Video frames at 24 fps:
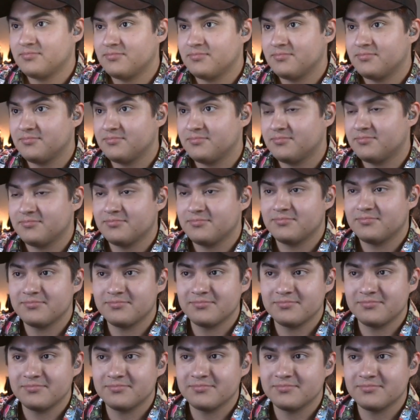
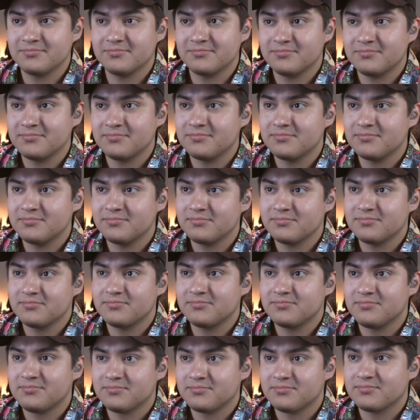
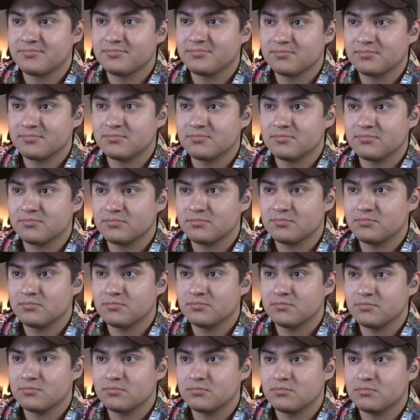
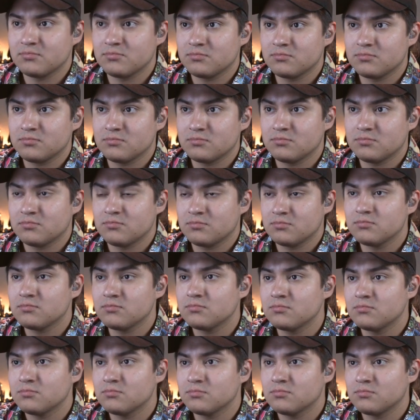
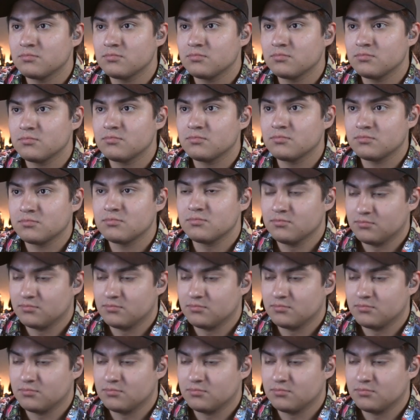This person isn't speaking.